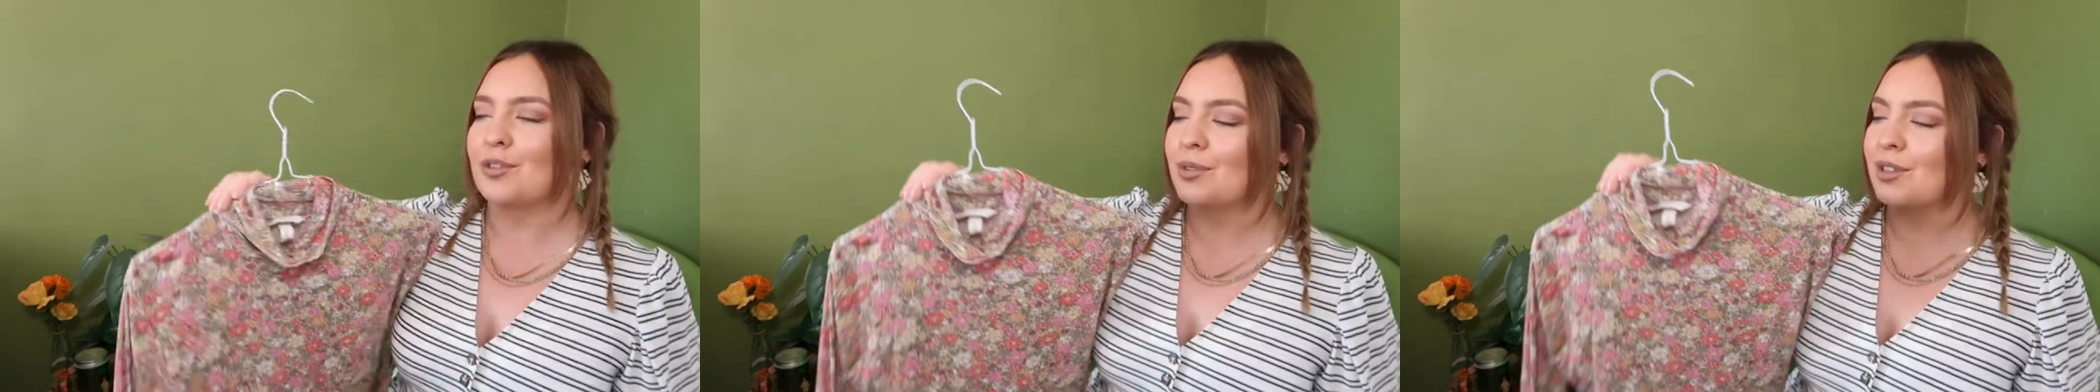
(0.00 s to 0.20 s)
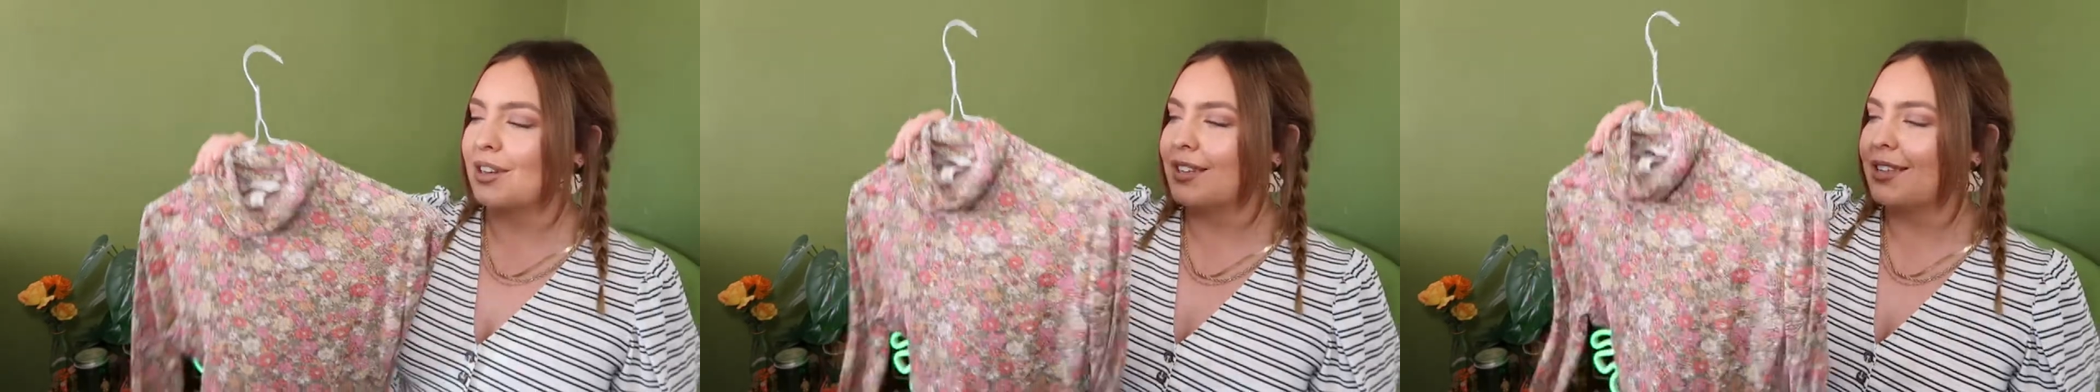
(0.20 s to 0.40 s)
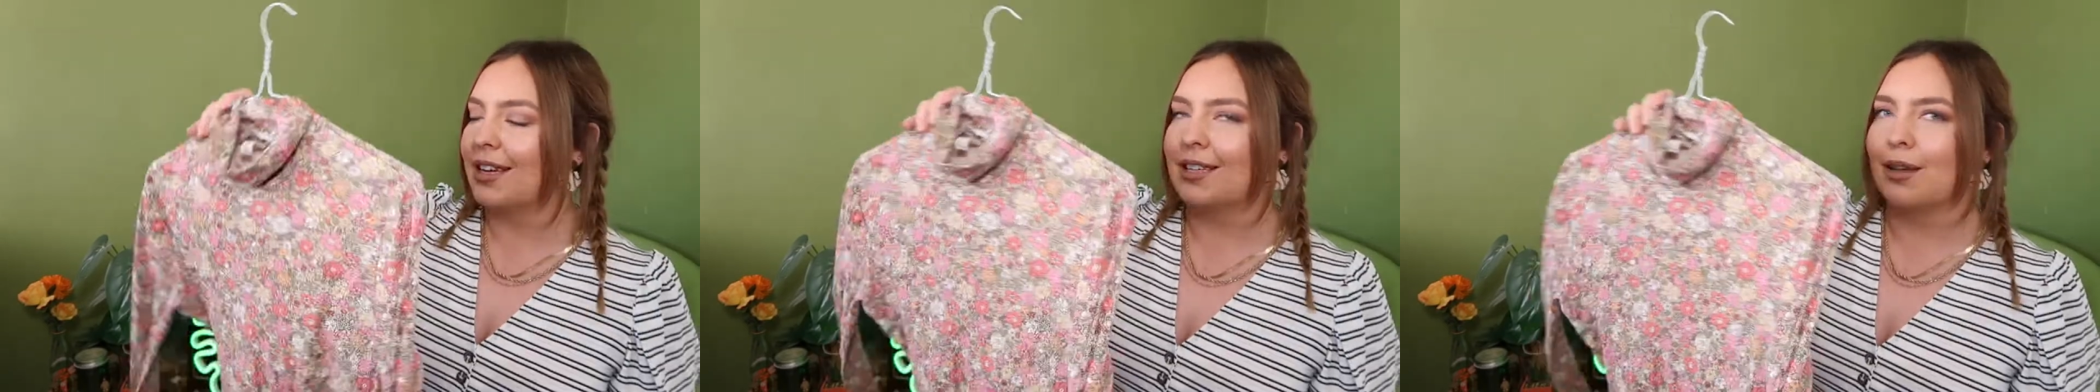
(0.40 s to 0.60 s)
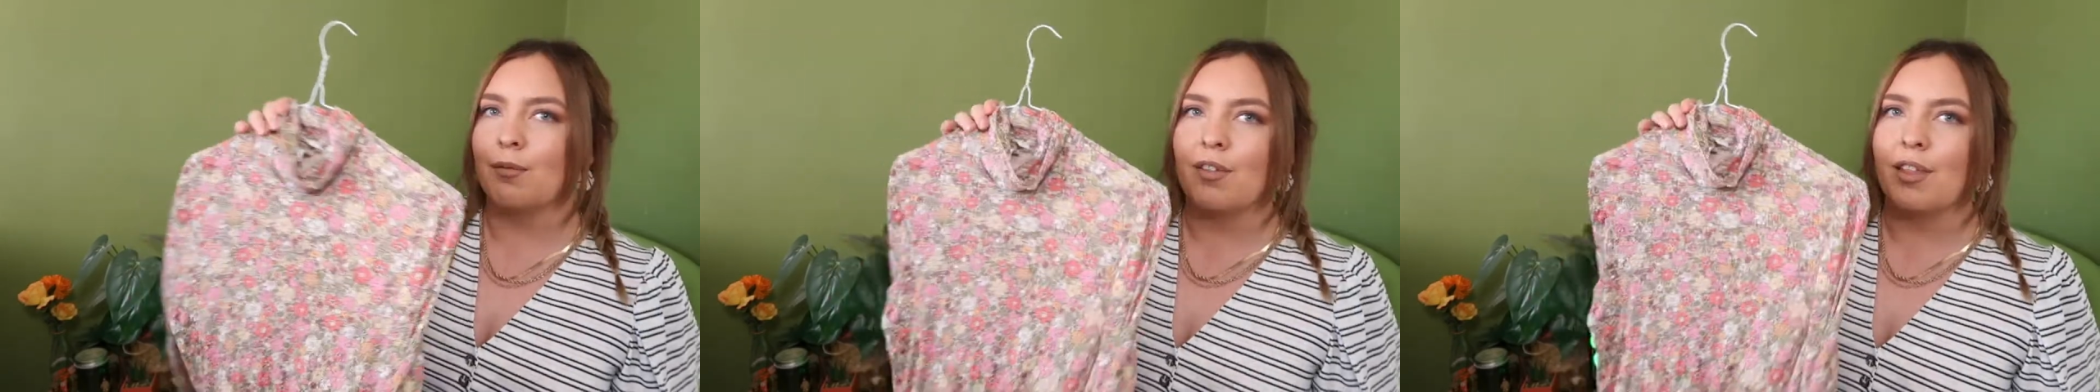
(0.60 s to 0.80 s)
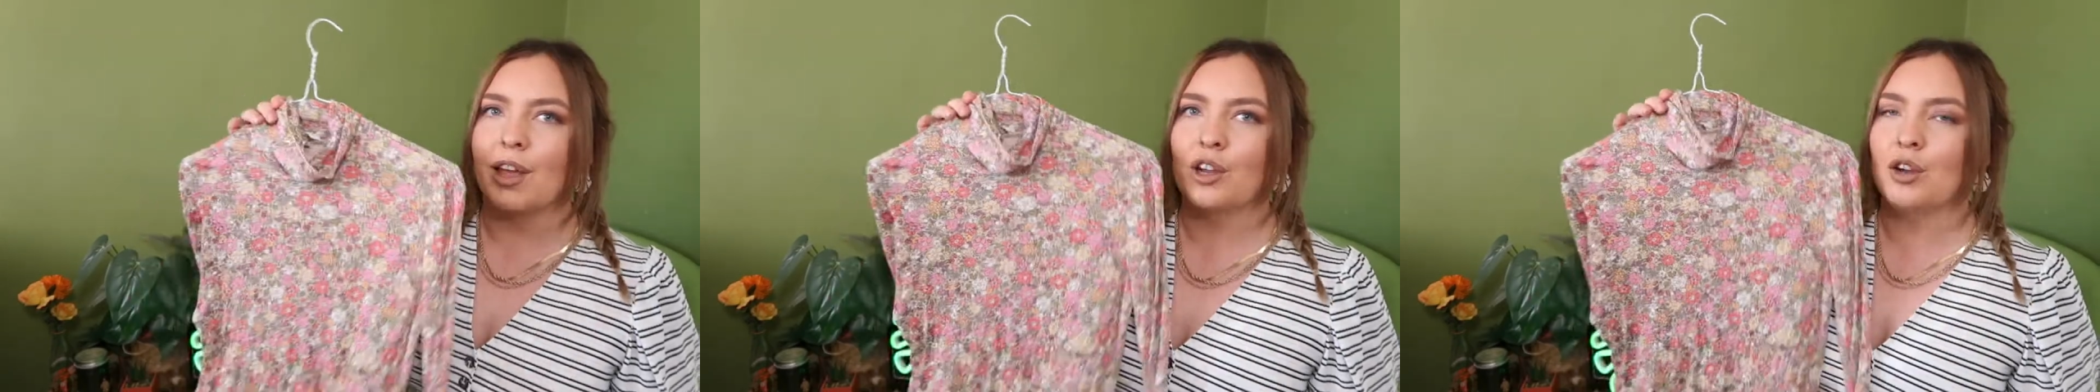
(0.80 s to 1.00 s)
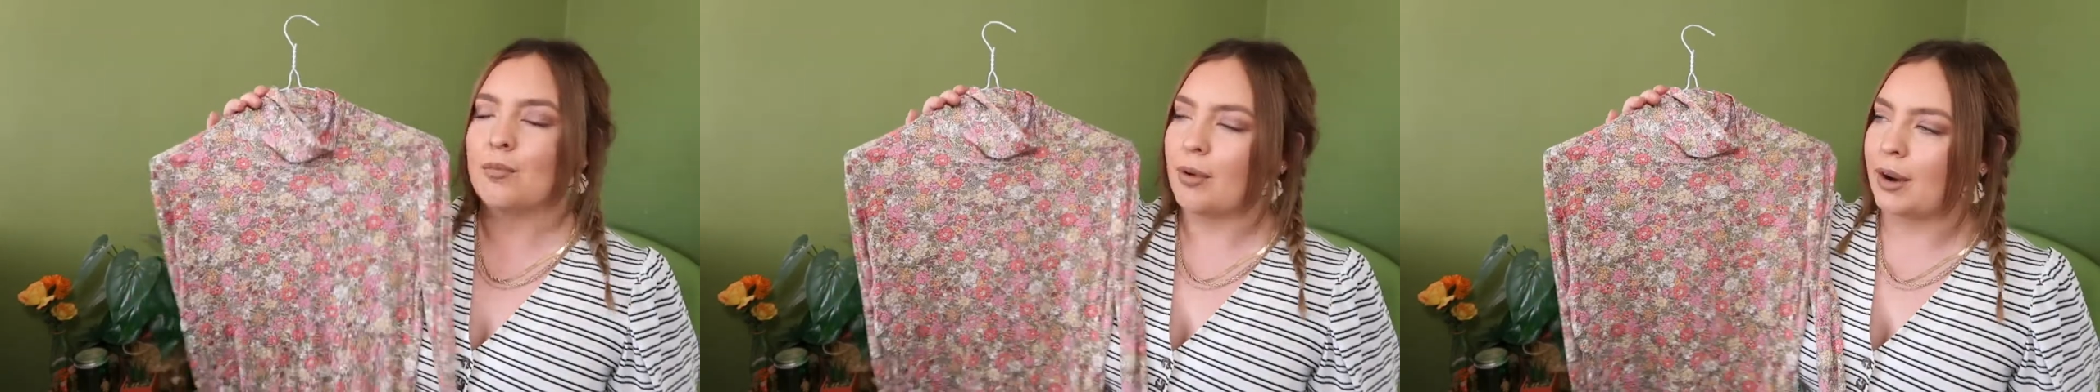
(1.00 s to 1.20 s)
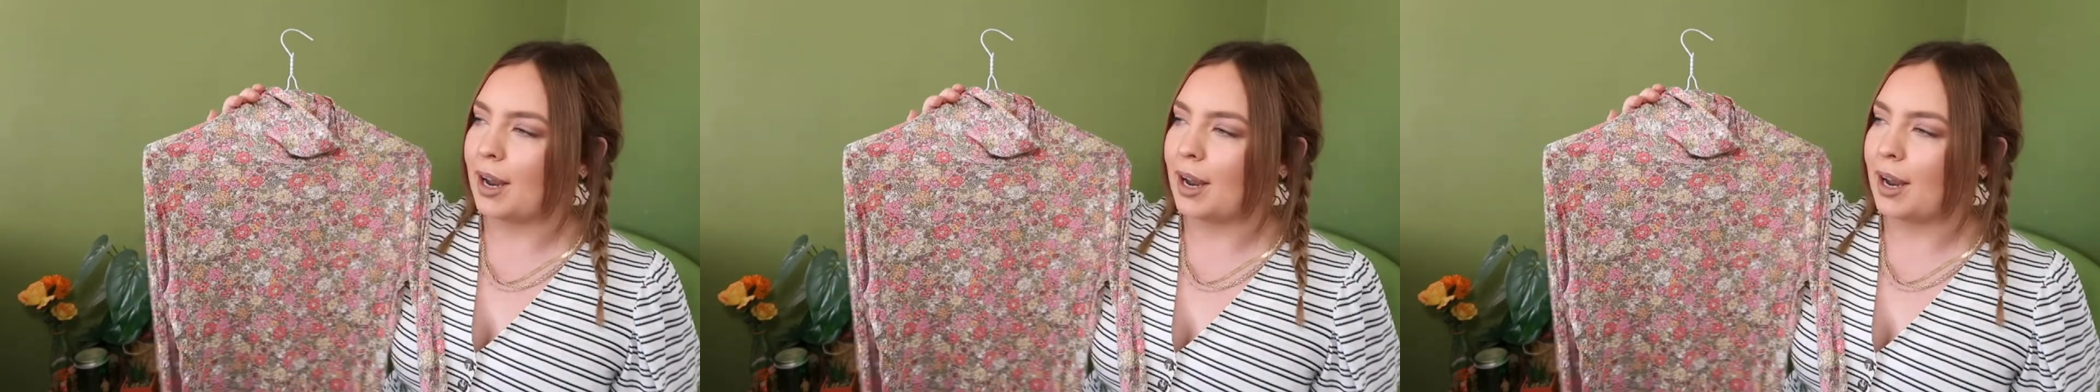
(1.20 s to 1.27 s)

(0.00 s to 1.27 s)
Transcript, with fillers: I was going to say something that I couldn't